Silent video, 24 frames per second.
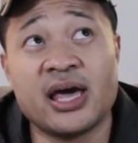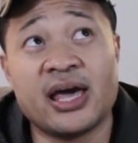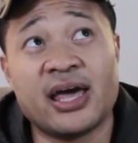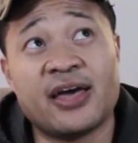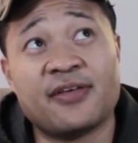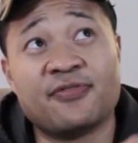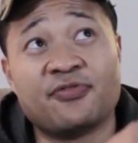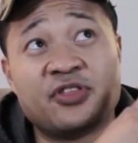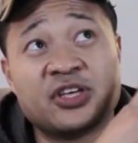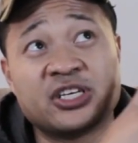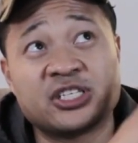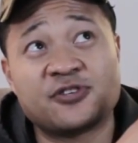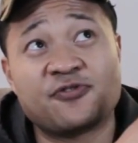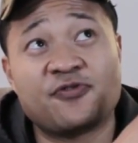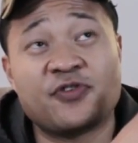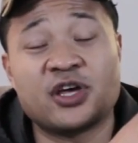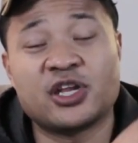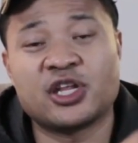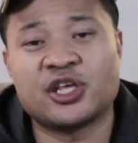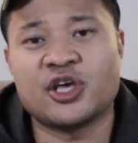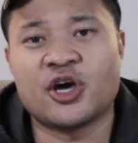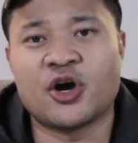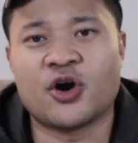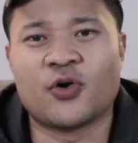in this
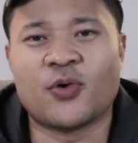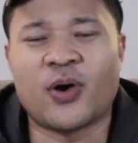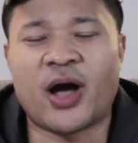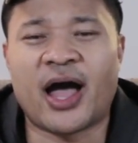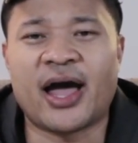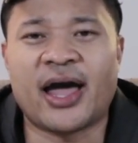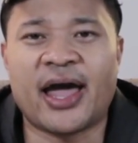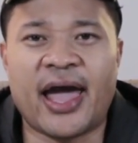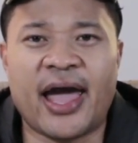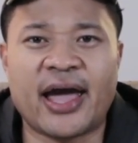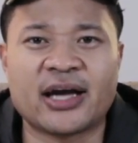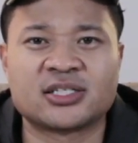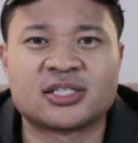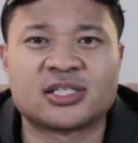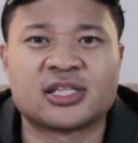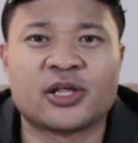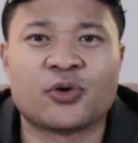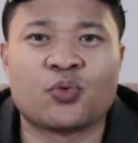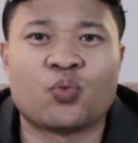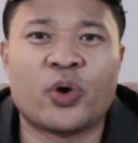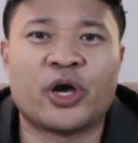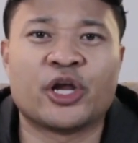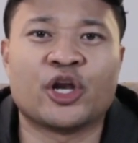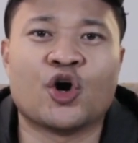video, I actually
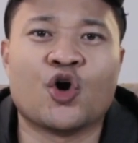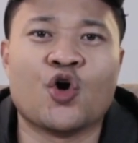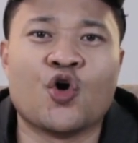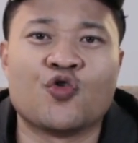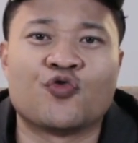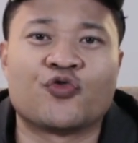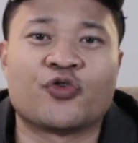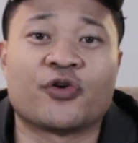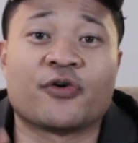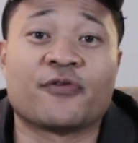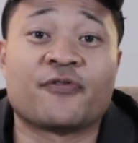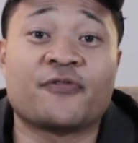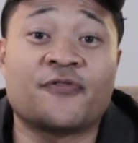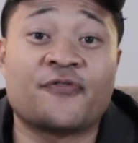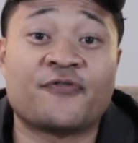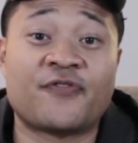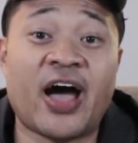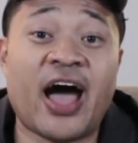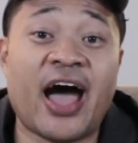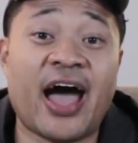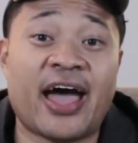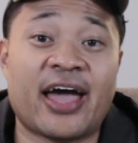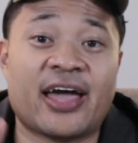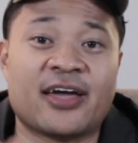went over
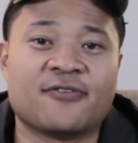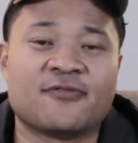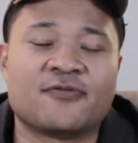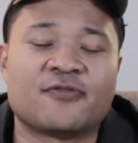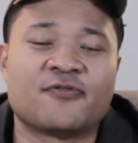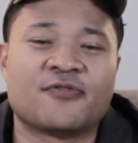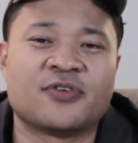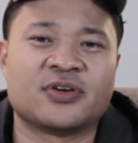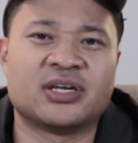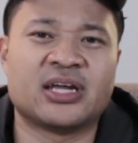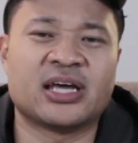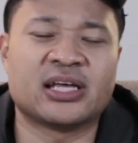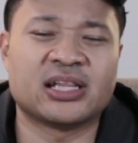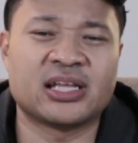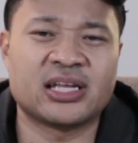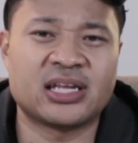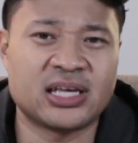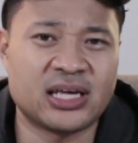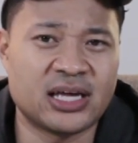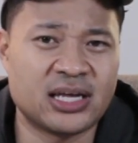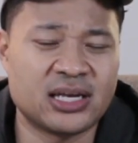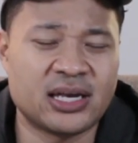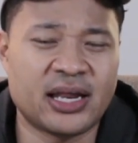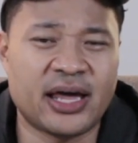5
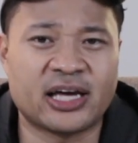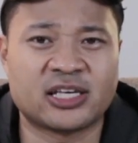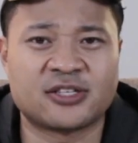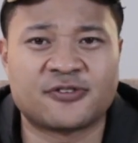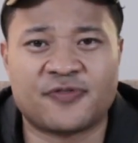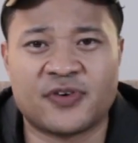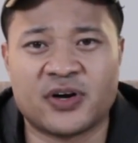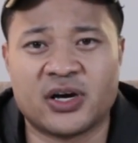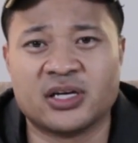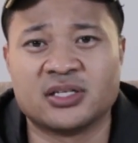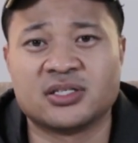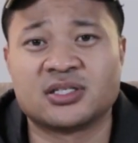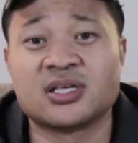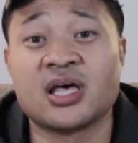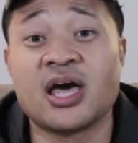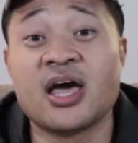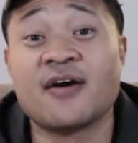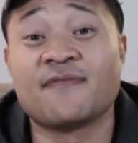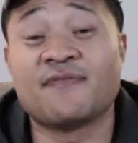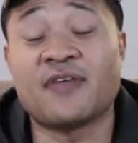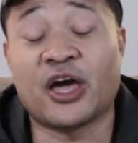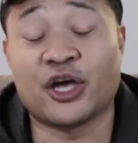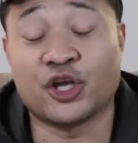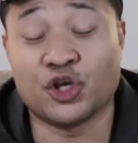Fidelity index funds
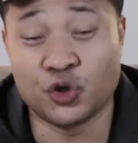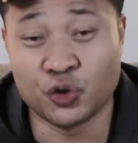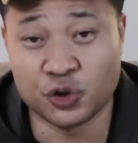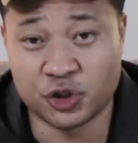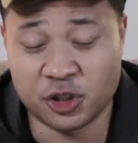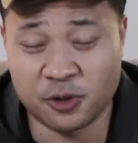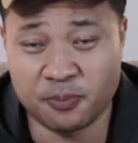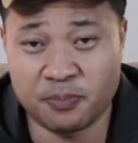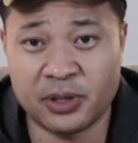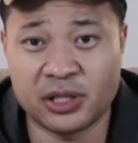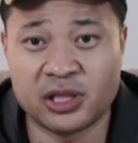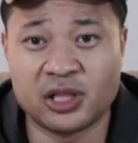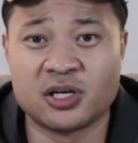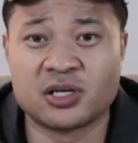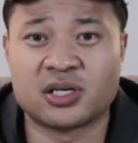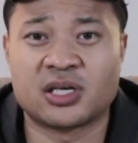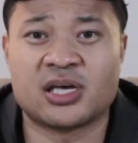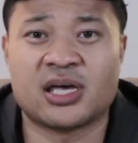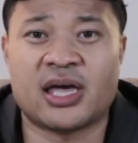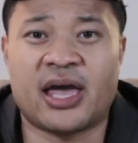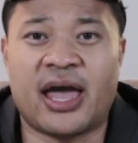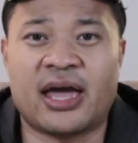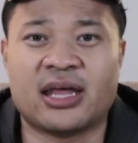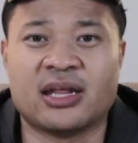that you should be
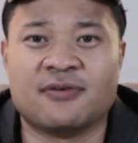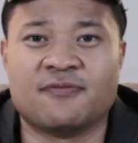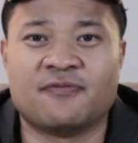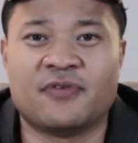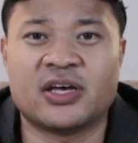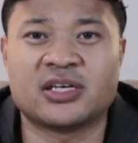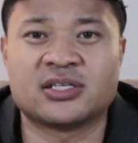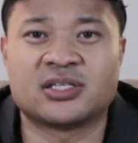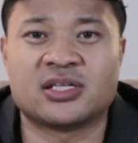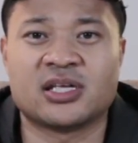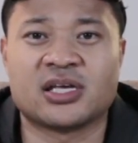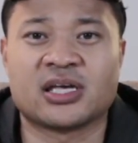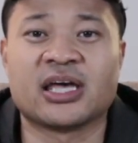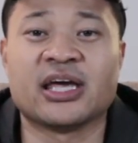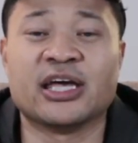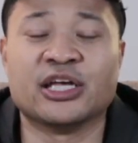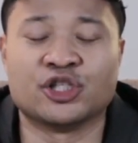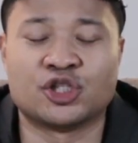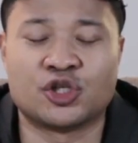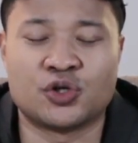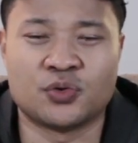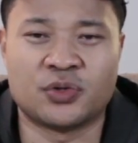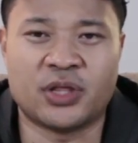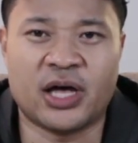looking at investing
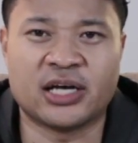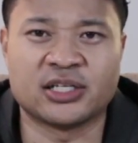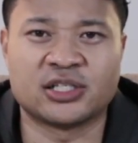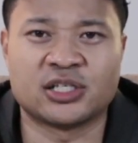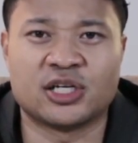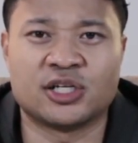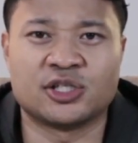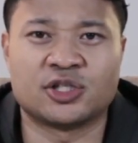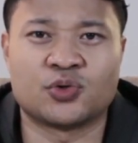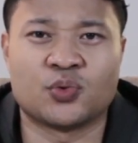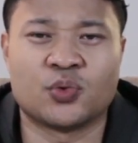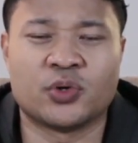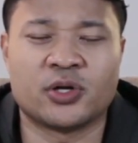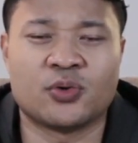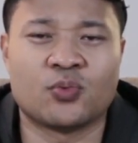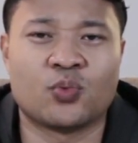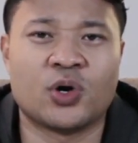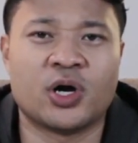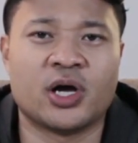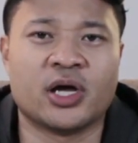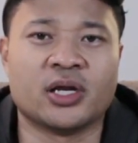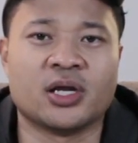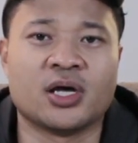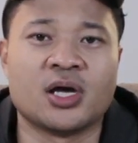in
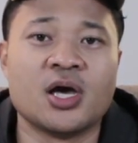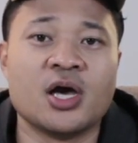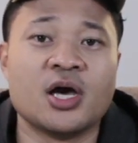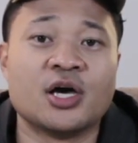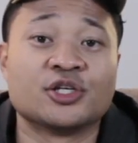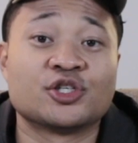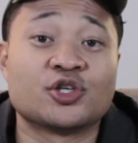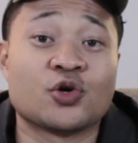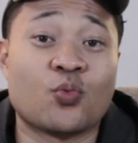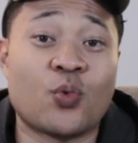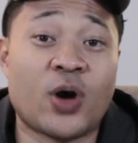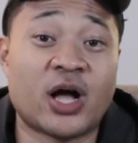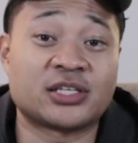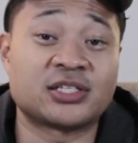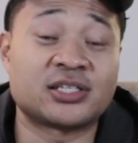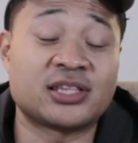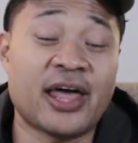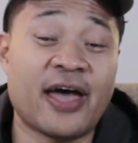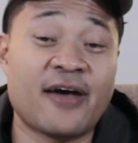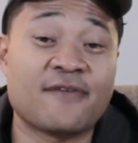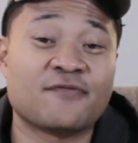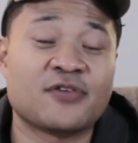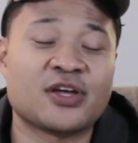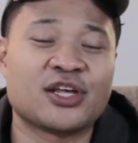2021. So watch
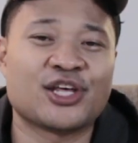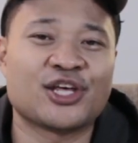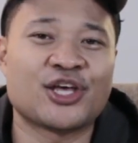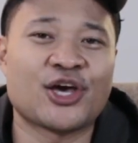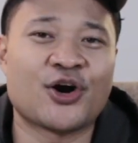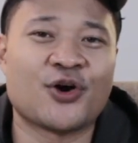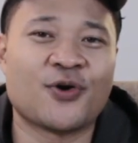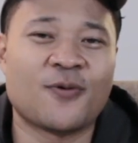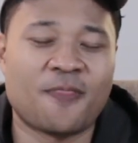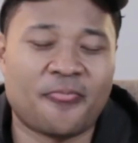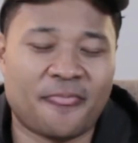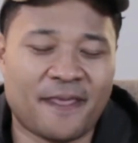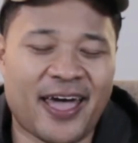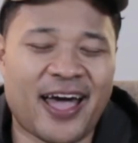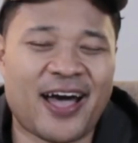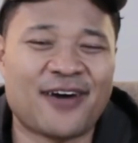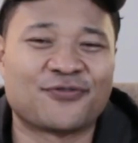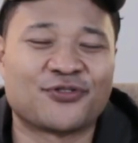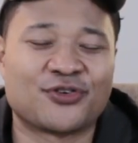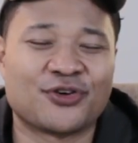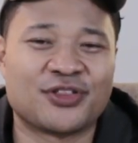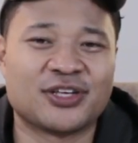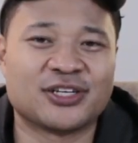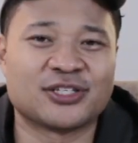that video
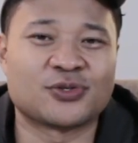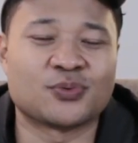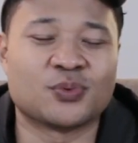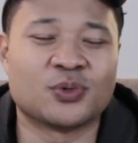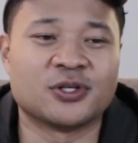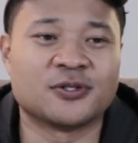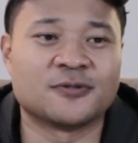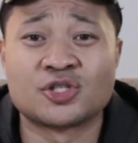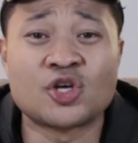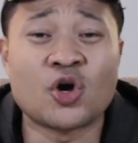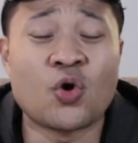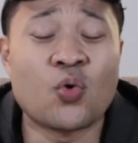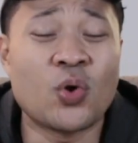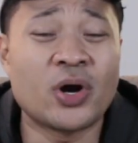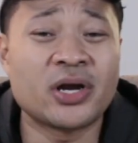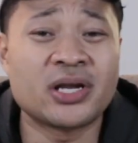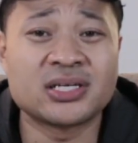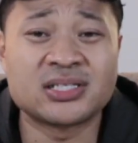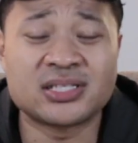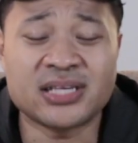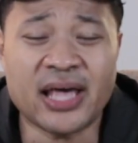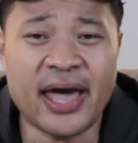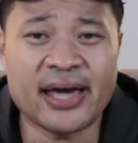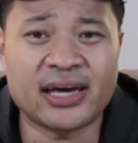after this one. So what
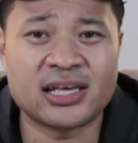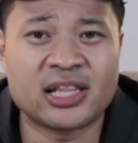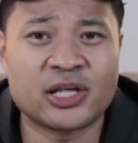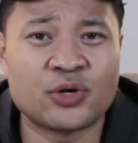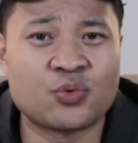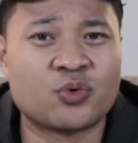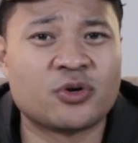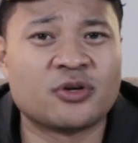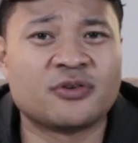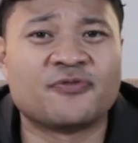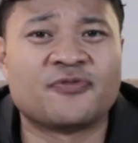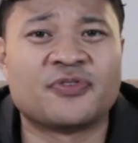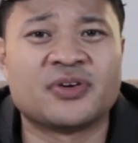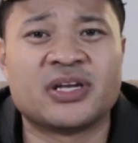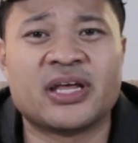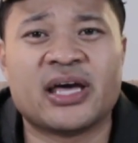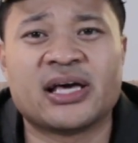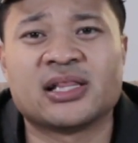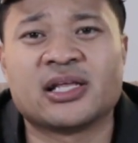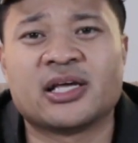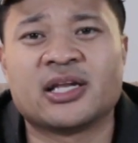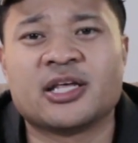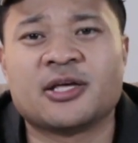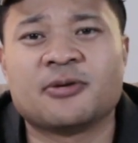exactly would
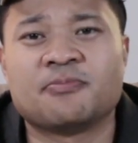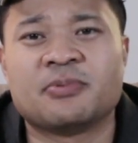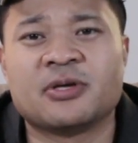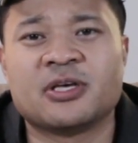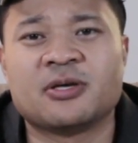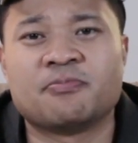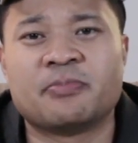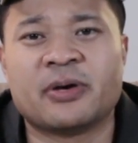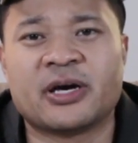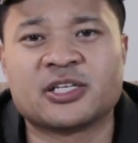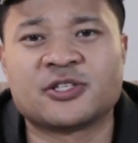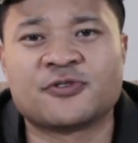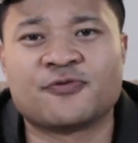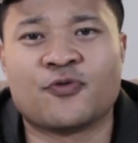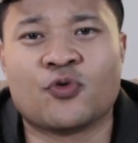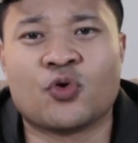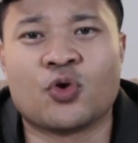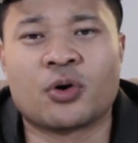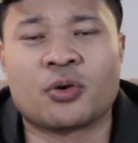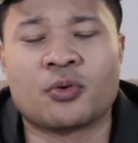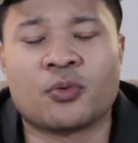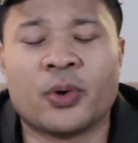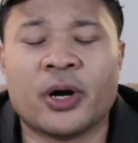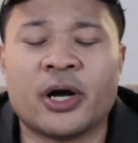Fidelity be best for?
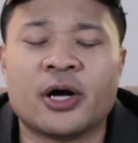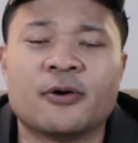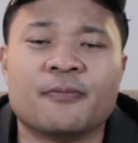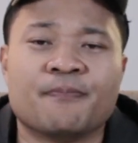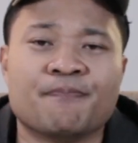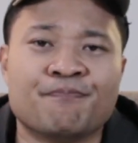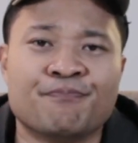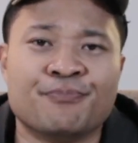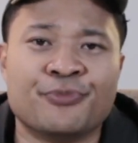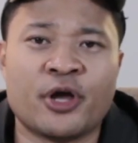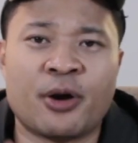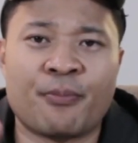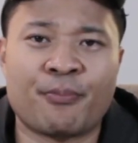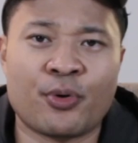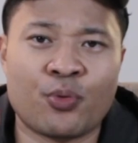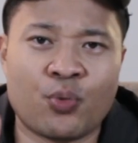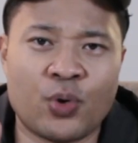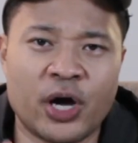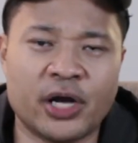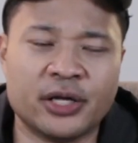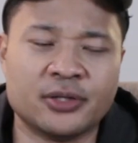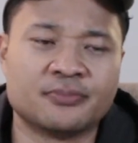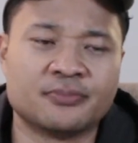Well, number one,